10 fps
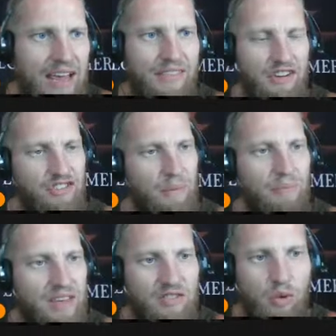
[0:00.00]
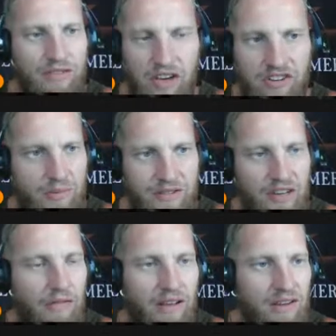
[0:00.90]
they shipped these ones out
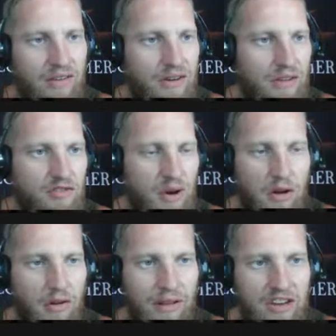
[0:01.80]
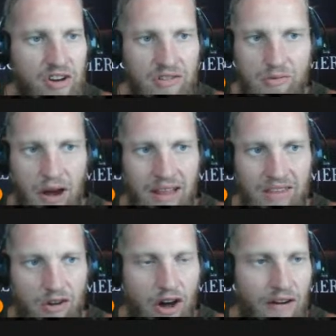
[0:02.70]
specifically to the traitor legions right at
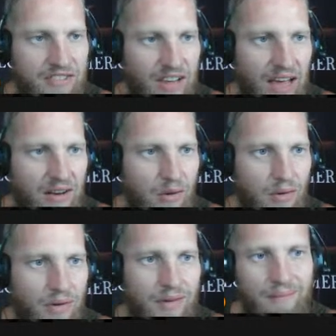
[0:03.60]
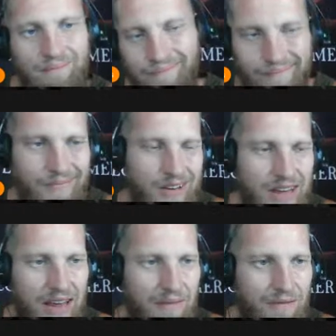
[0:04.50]
the offset. You
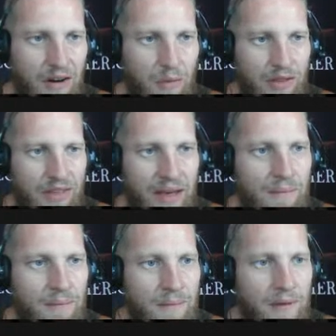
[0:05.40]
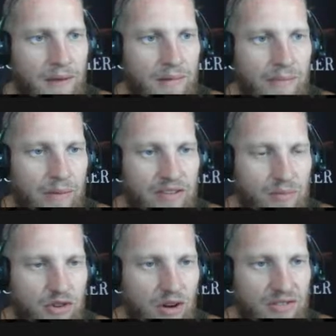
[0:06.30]
could get fun with it. Maybe some
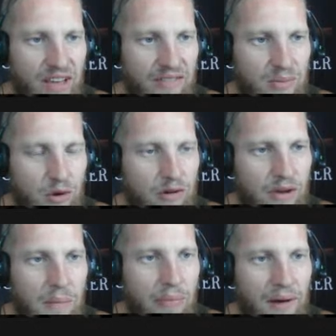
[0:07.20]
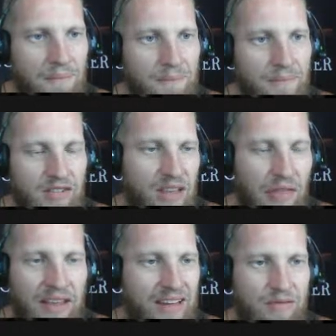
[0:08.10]
traitors have some more of it, but there's
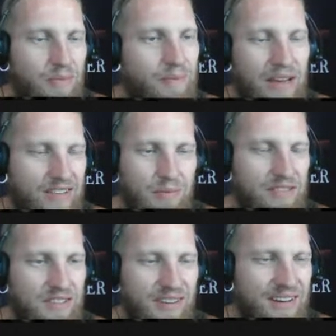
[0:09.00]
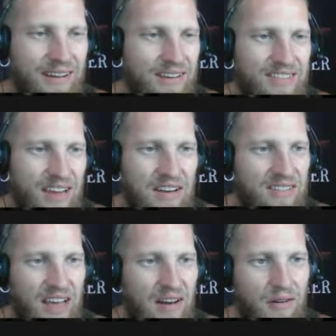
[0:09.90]
nothing that's explicitly states
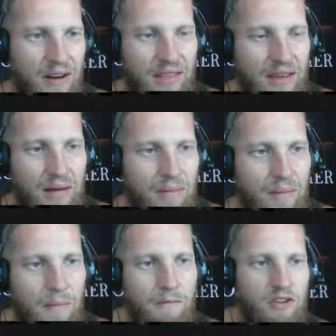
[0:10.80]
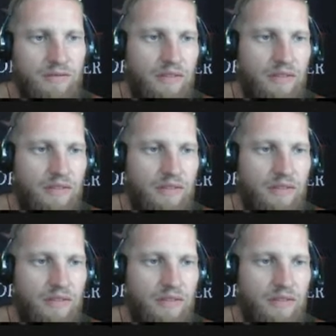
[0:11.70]
that or anything.